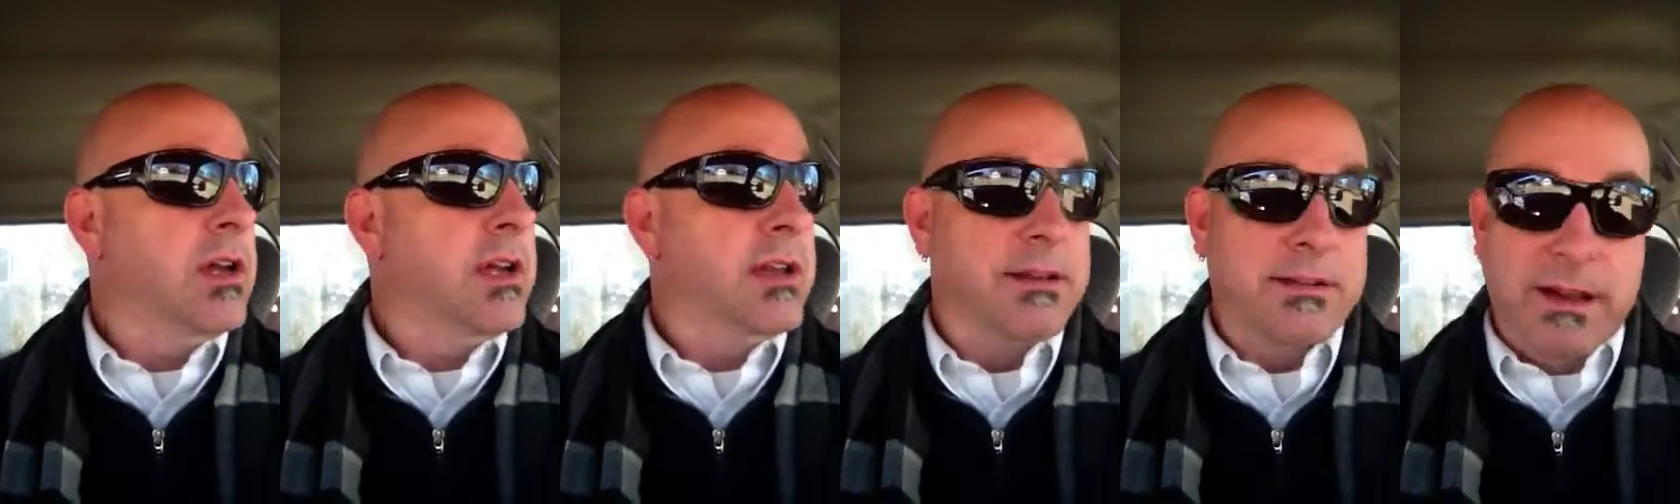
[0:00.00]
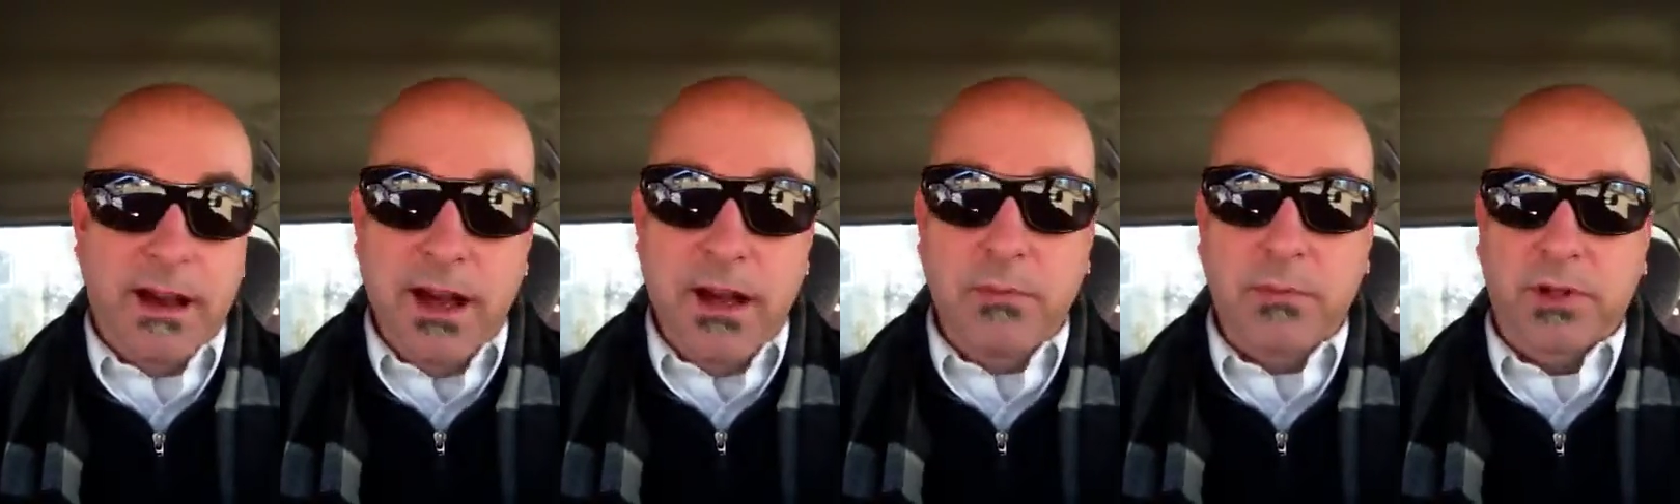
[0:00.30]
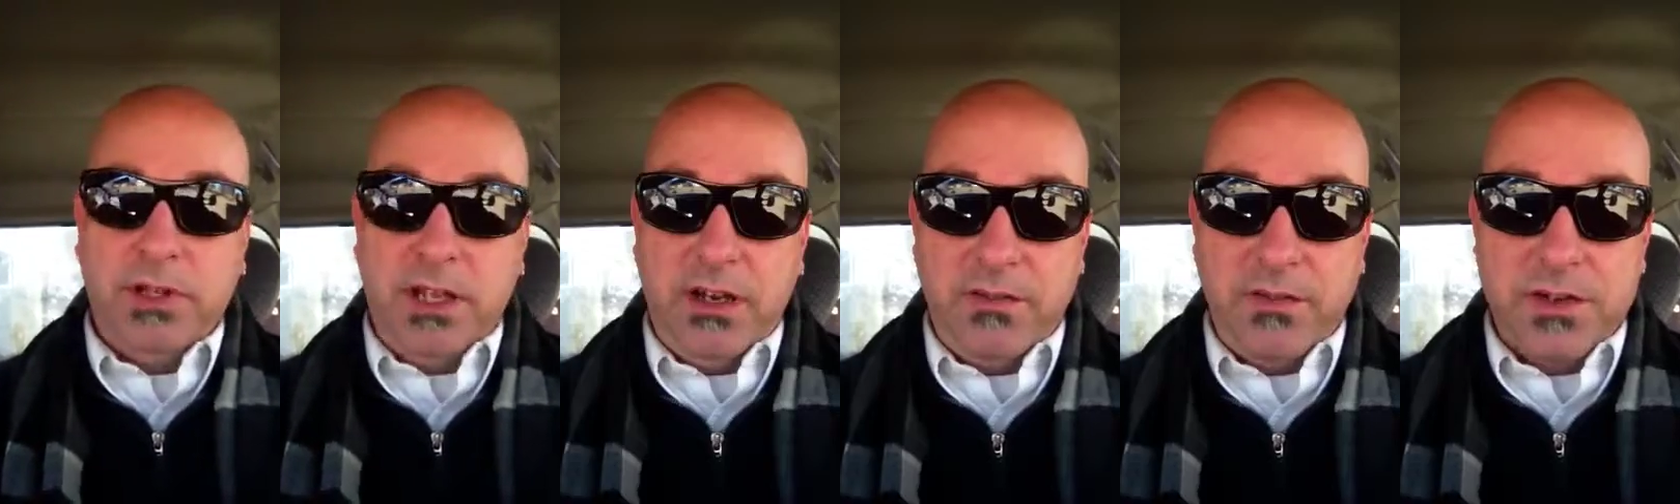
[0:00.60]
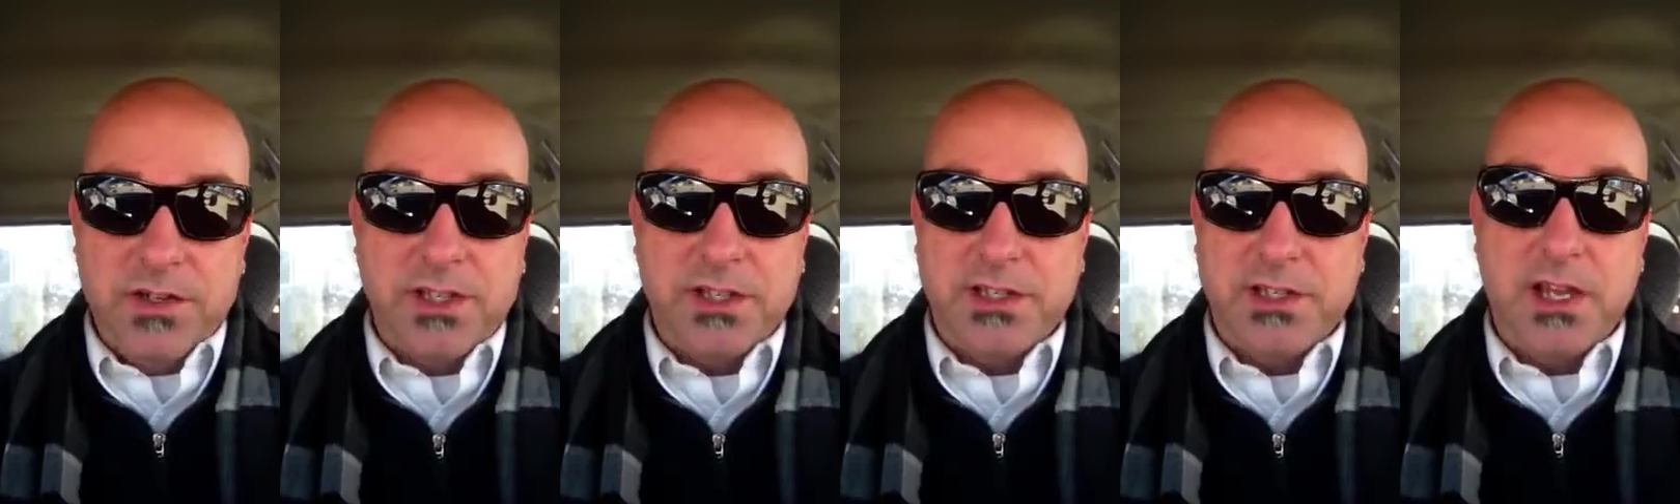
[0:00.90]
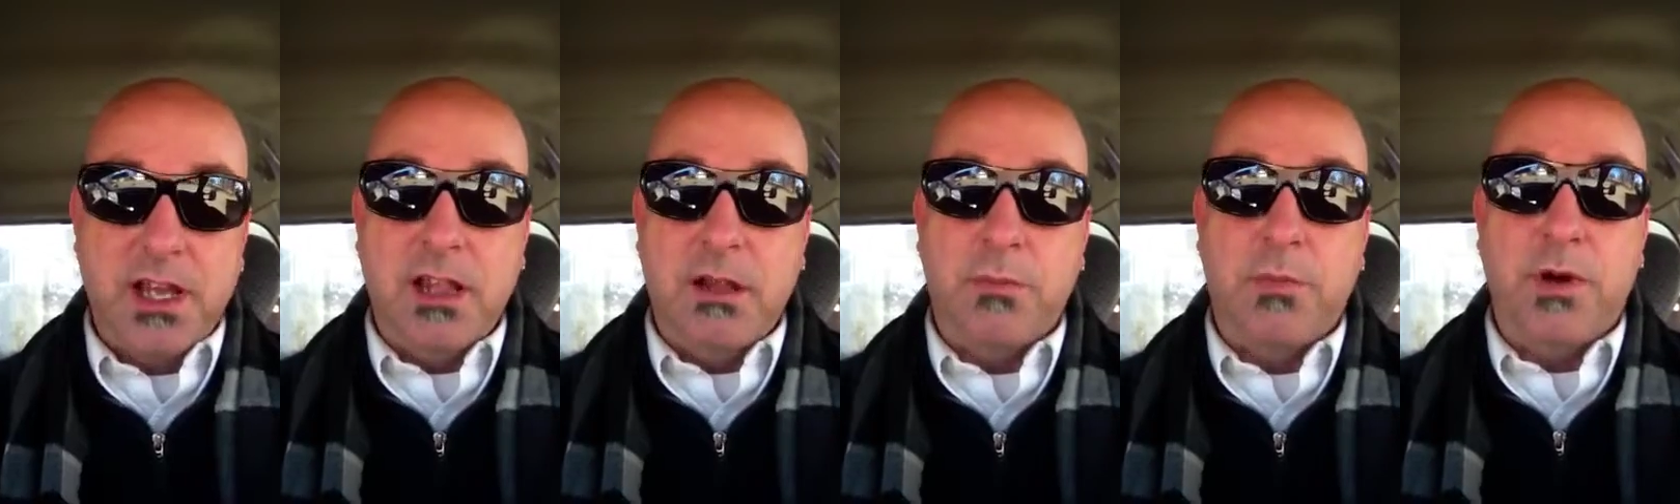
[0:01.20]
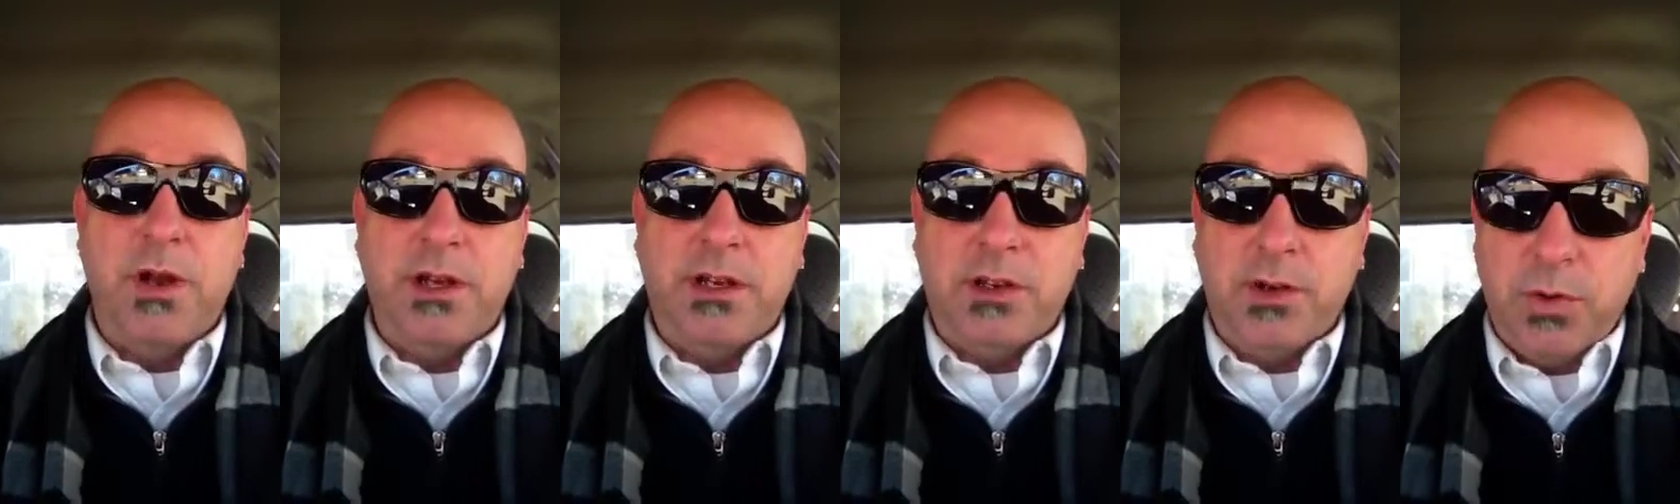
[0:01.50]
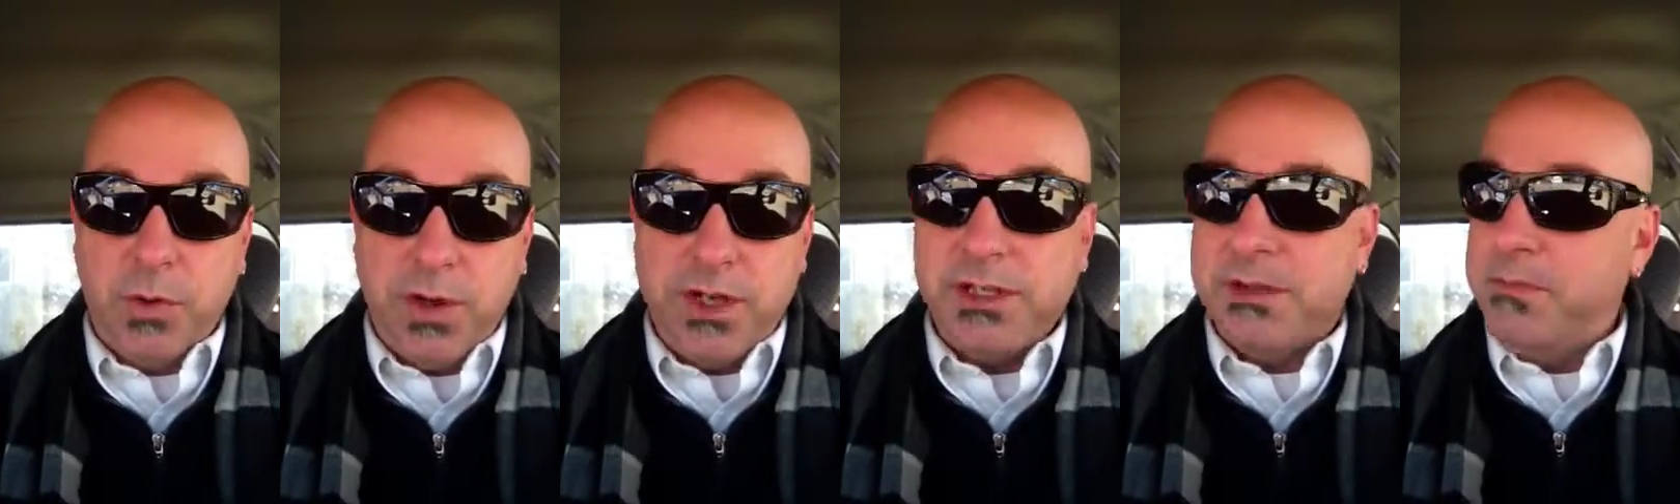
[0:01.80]
non-believers that celebrate
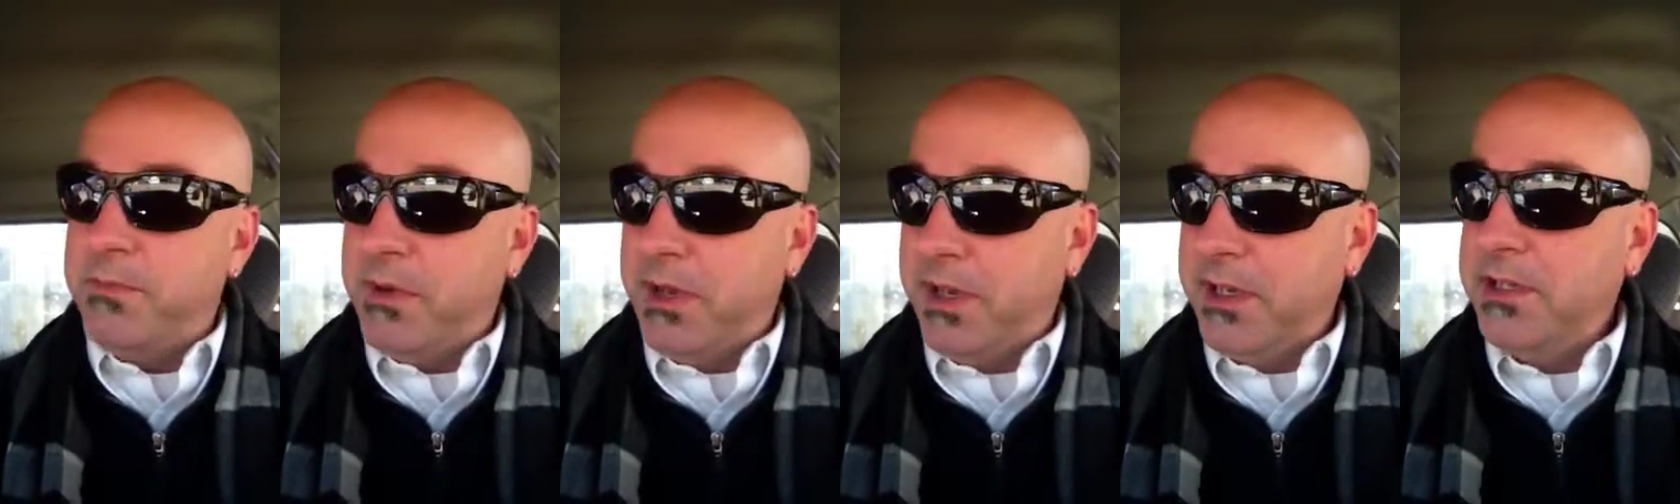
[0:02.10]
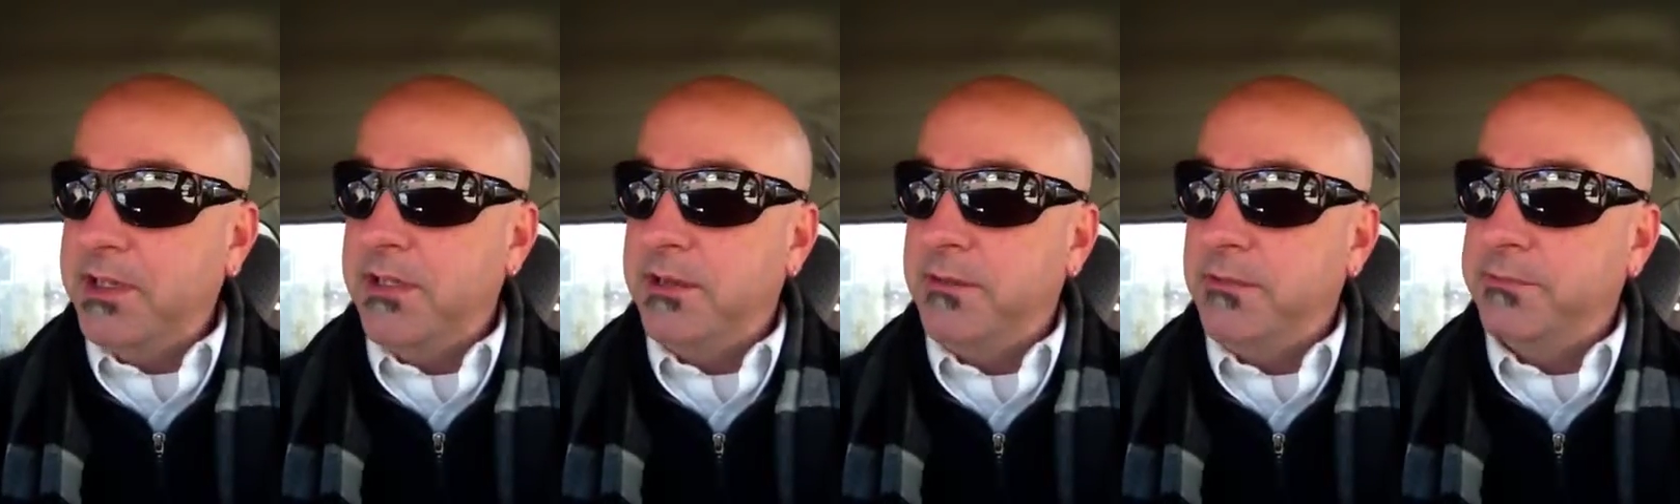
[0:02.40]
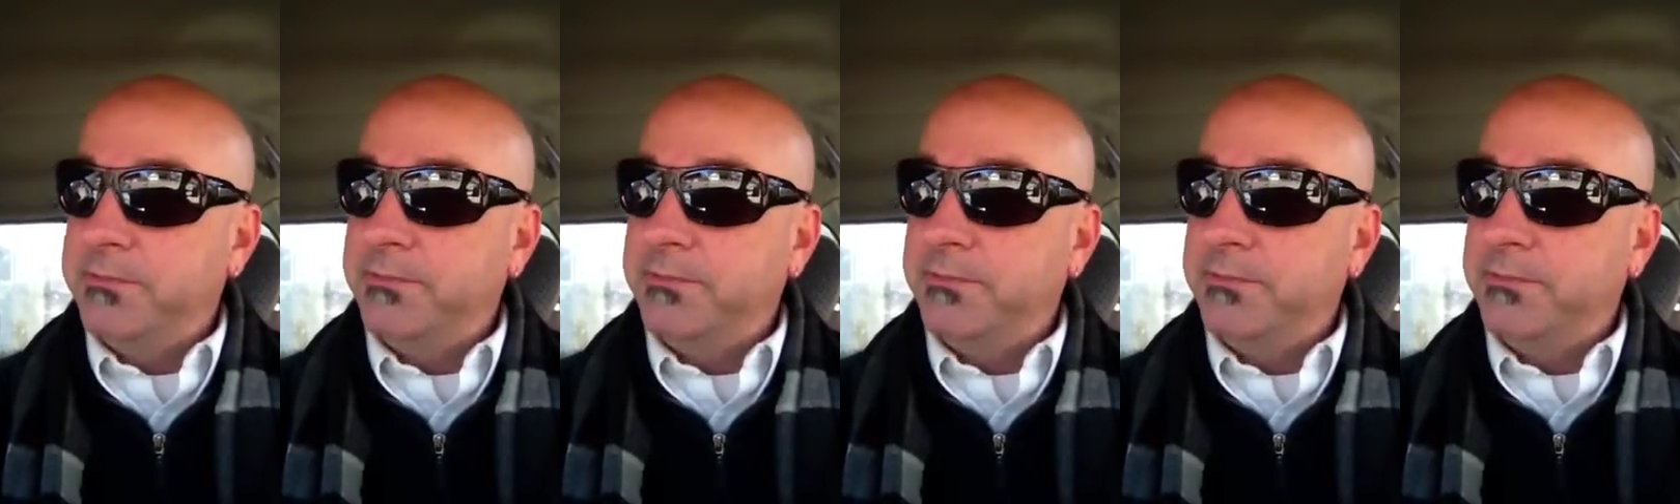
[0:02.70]
Christmas,